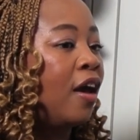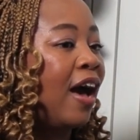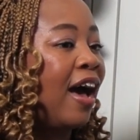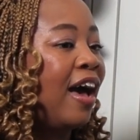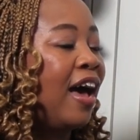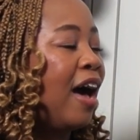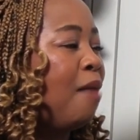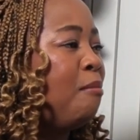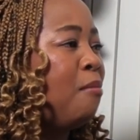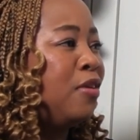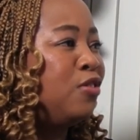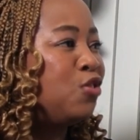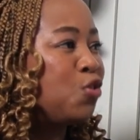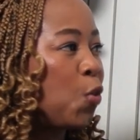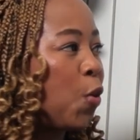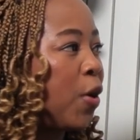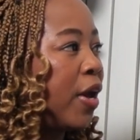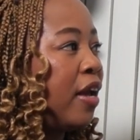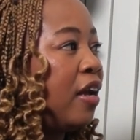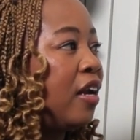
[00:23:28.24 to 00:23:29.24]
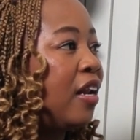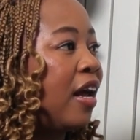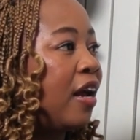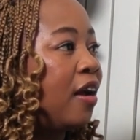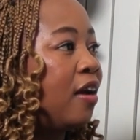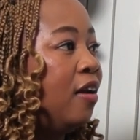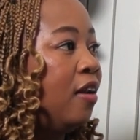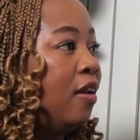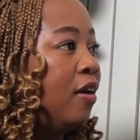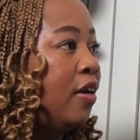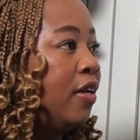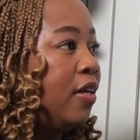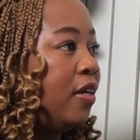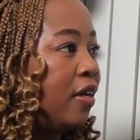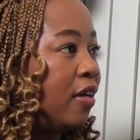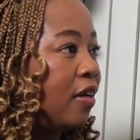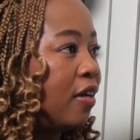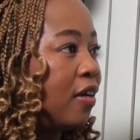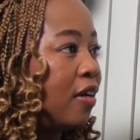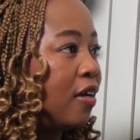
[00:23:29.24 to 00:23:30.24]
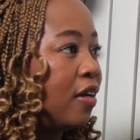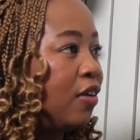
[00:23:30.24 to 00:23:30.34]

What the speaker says: I'm enjoying like learning,